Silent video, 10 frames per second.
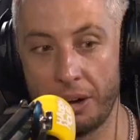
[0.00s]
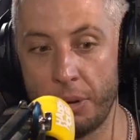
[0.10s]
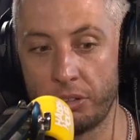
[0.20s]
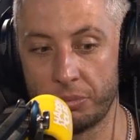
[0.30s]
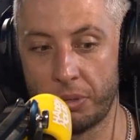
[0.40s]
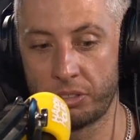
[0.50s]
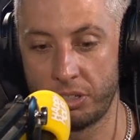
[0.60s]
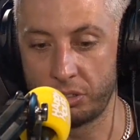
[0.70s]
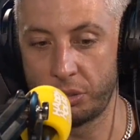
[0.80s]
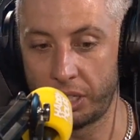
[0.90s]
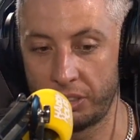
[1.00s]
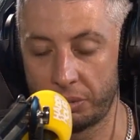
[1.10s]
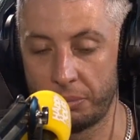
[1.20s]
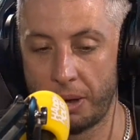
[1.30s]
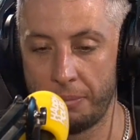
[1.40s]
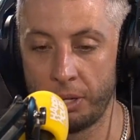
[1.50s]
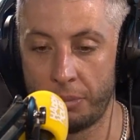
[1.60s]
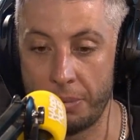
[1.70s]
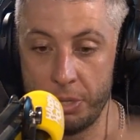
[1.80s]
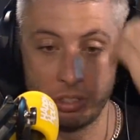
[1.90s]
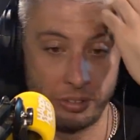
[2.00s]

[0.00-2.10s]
most of my, so just quickly, a lot of my music